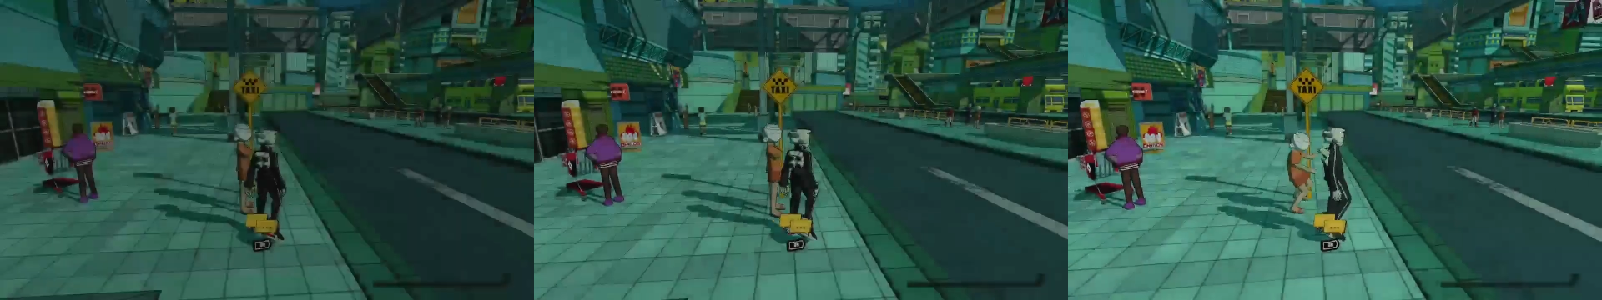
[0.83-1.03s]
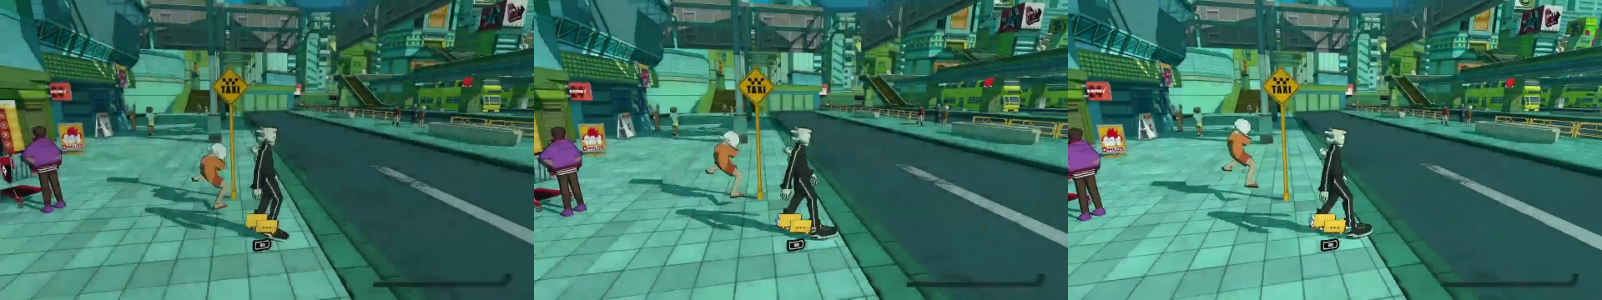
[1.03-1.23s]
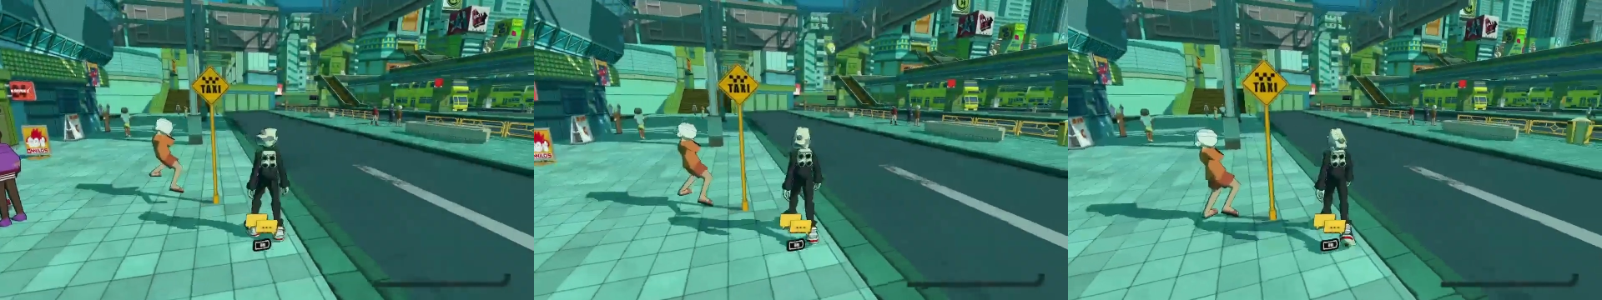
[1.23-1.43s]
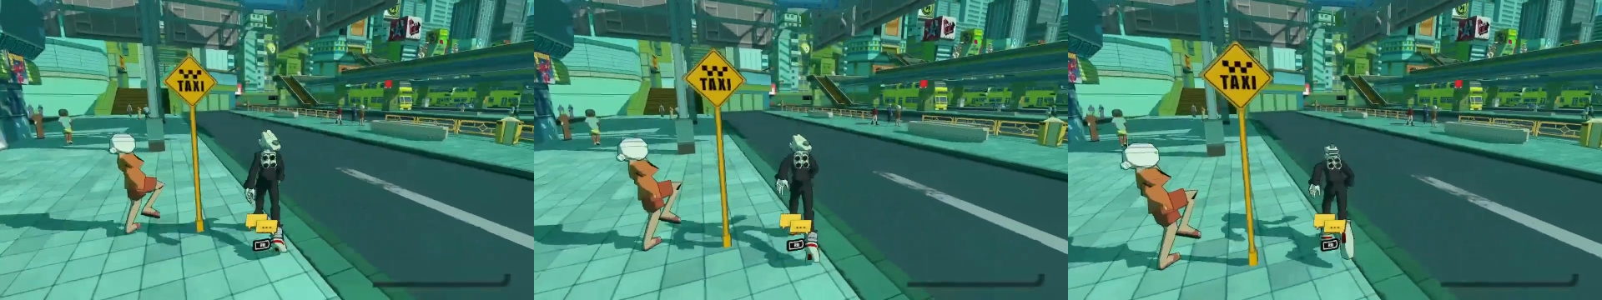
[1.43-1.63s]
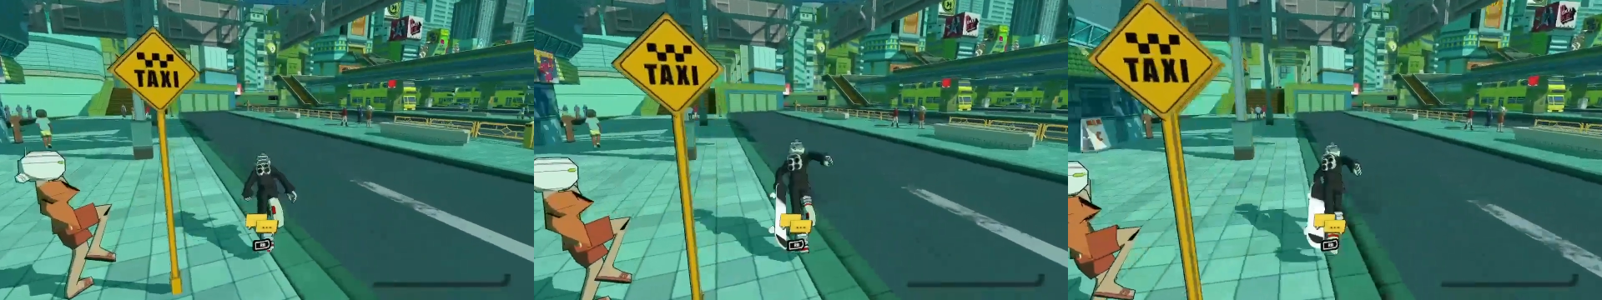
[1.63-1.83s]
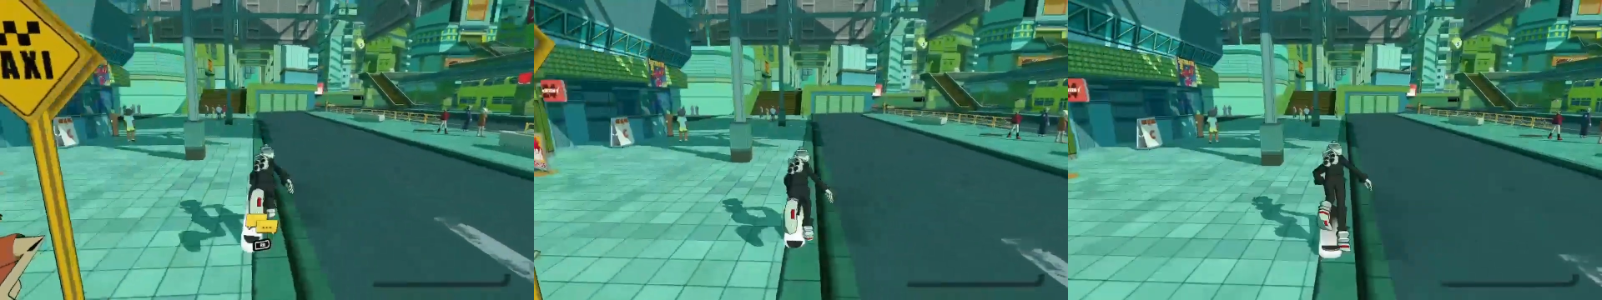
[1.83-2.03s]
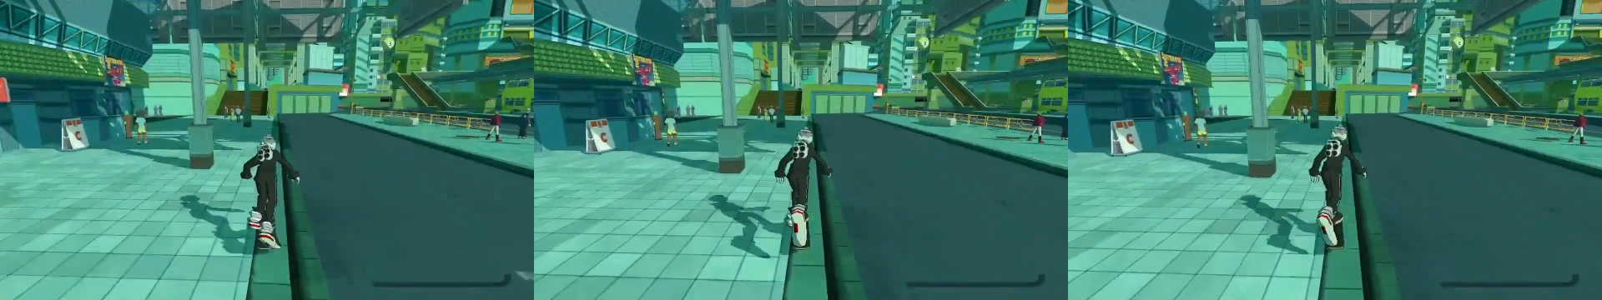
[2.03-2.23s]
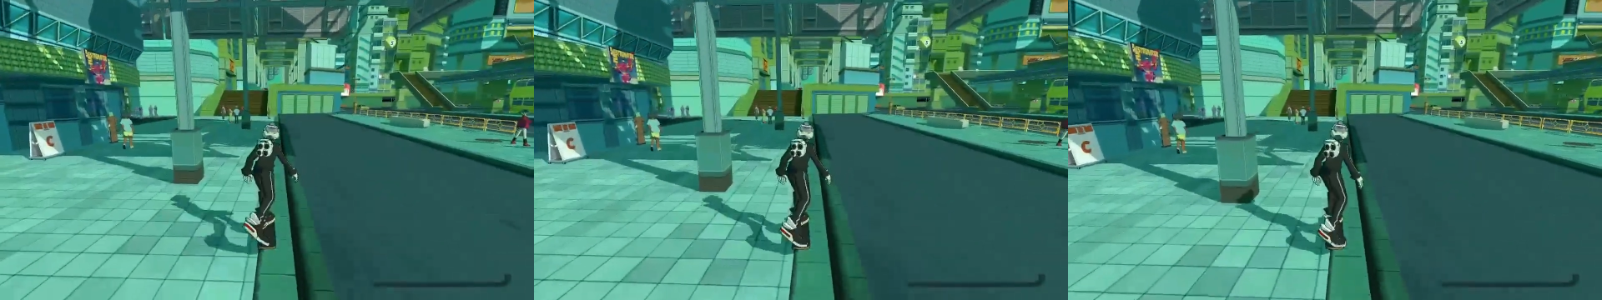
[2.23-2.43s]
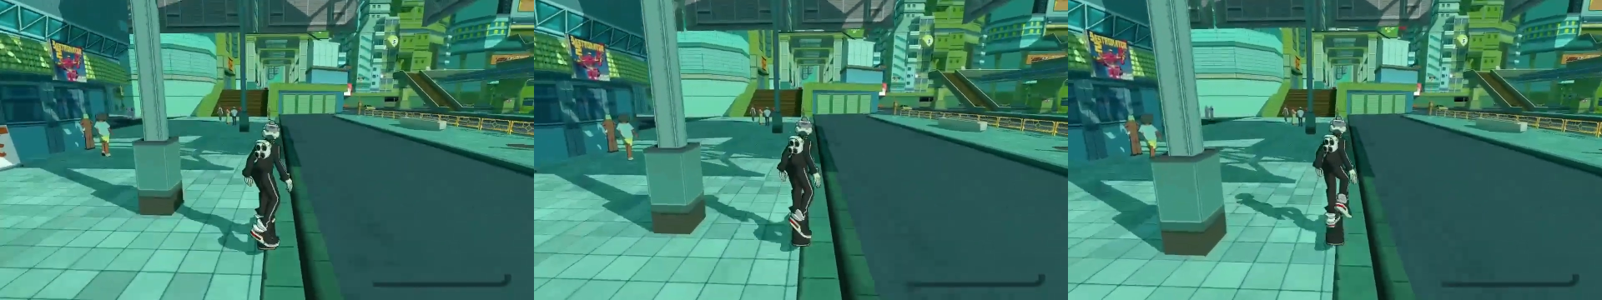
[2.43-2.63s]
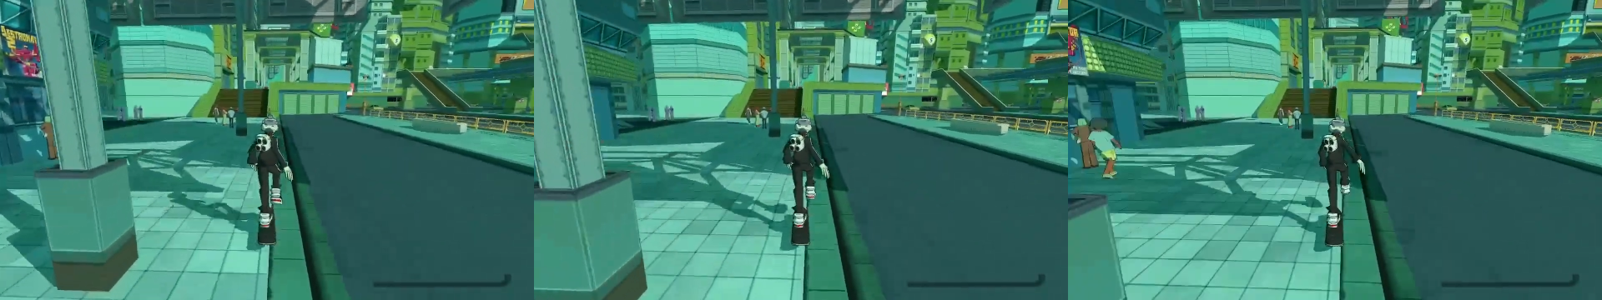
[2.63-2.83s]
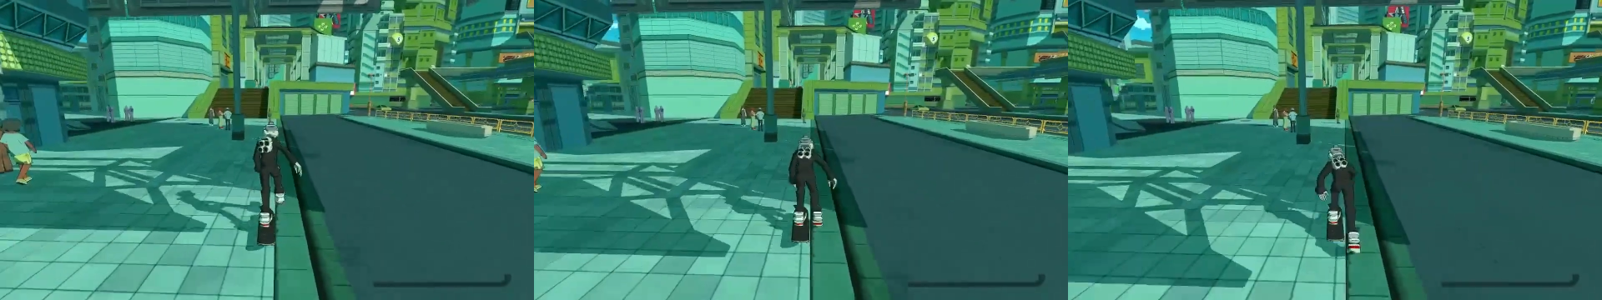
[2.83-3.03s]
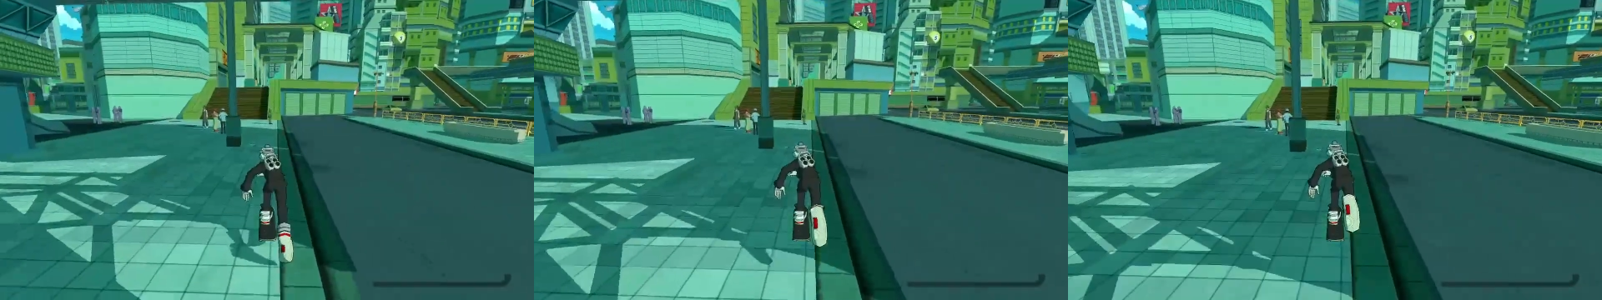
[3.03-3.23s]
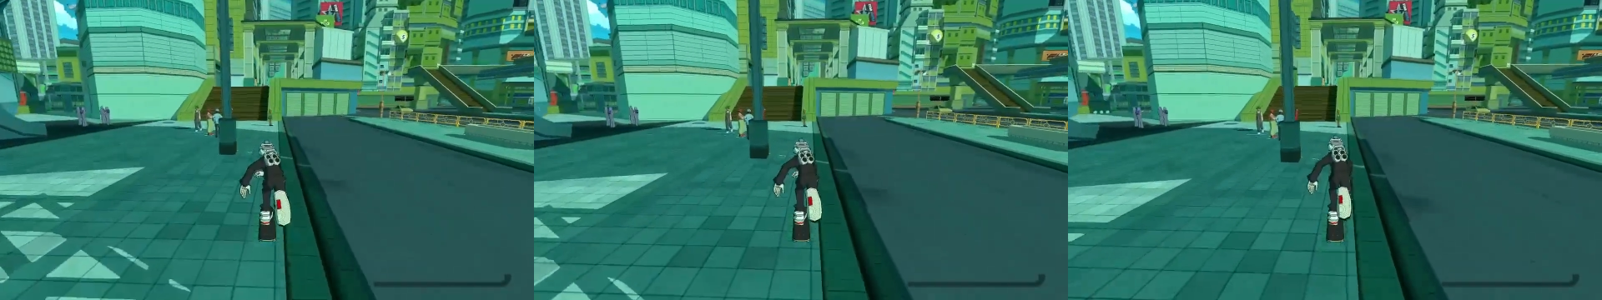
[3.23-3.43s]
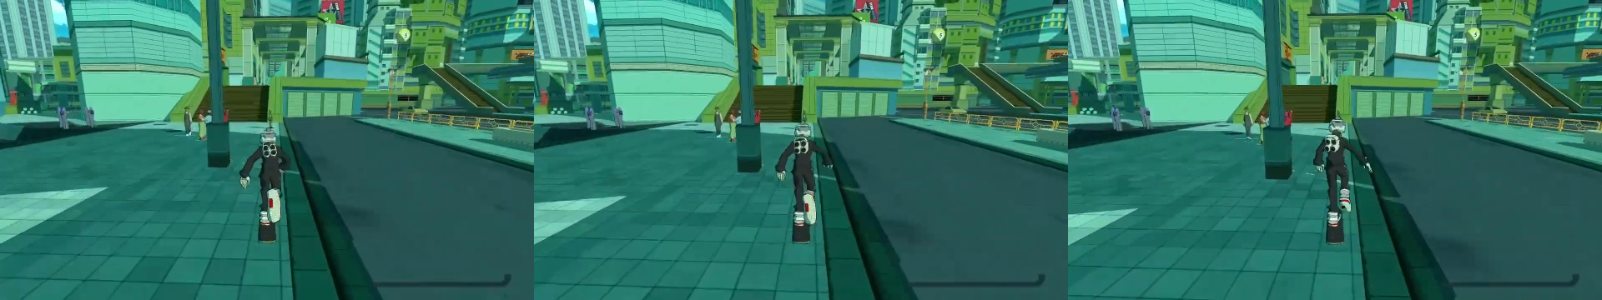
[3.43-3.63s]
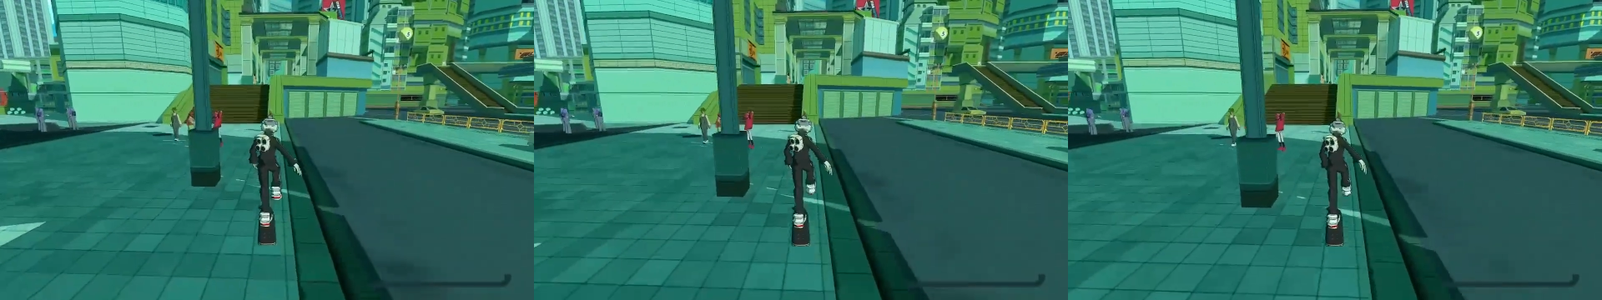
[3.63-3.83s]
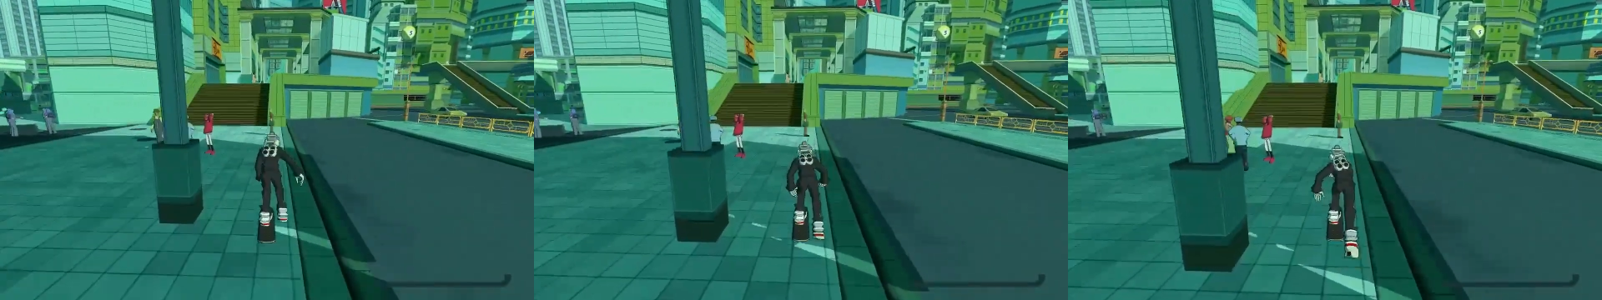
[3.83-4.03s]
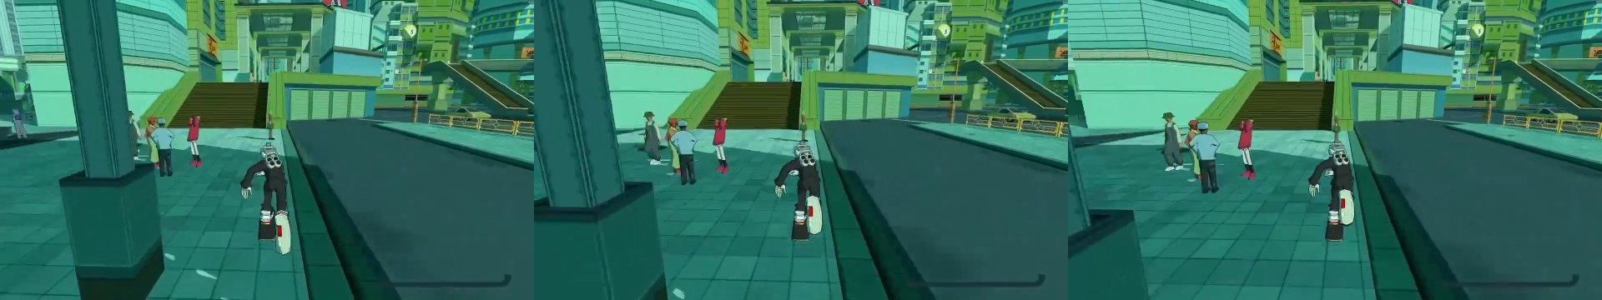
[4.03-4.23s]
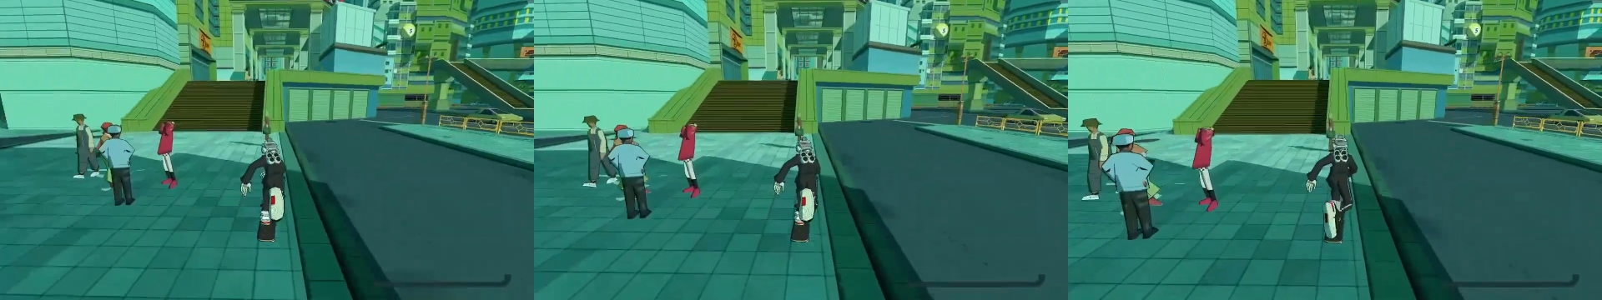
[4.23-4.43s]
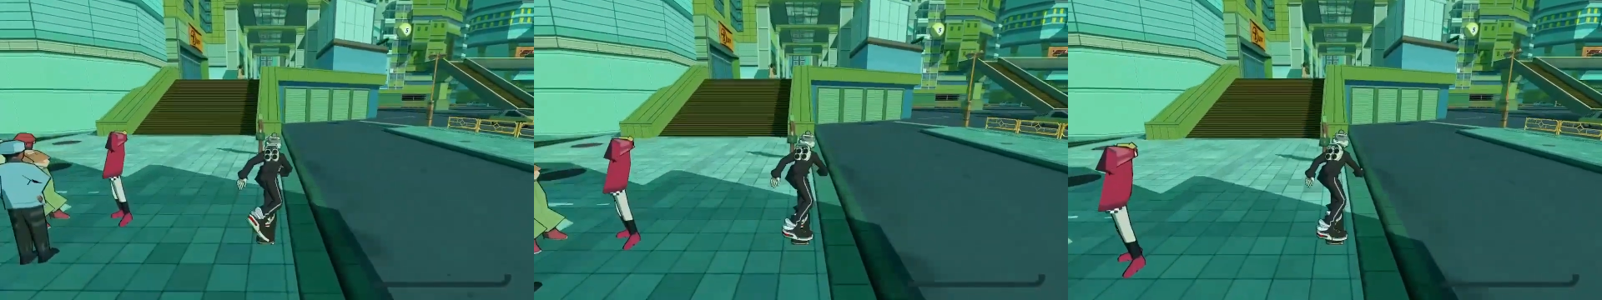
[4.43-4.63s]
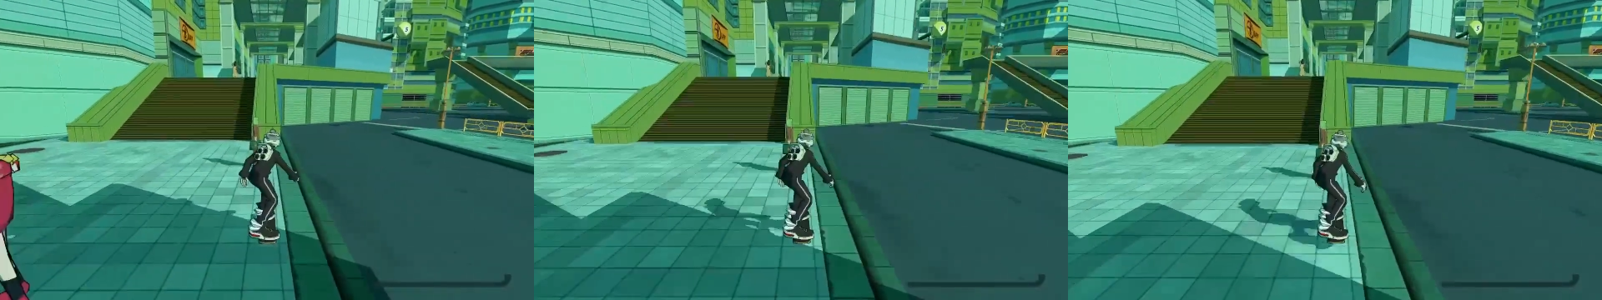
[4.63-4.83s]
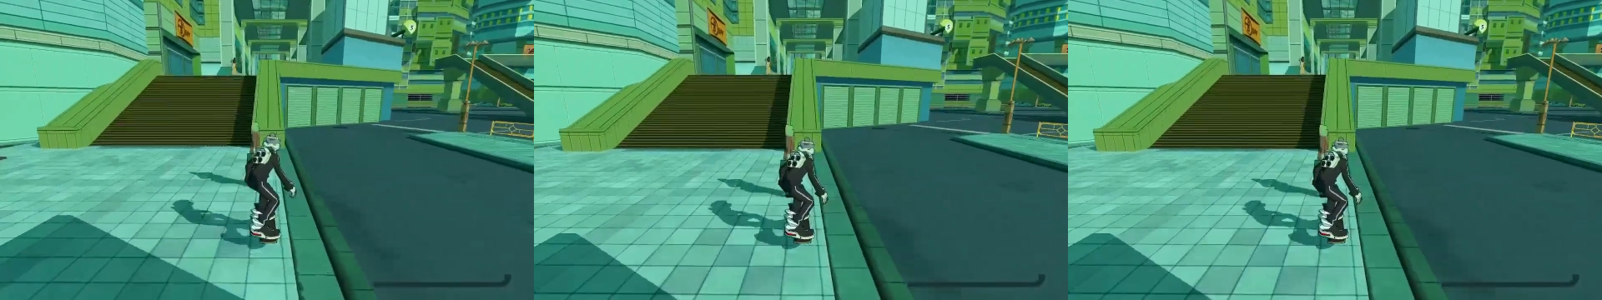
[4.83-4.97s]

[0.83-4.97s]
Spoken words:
(no speaker visible)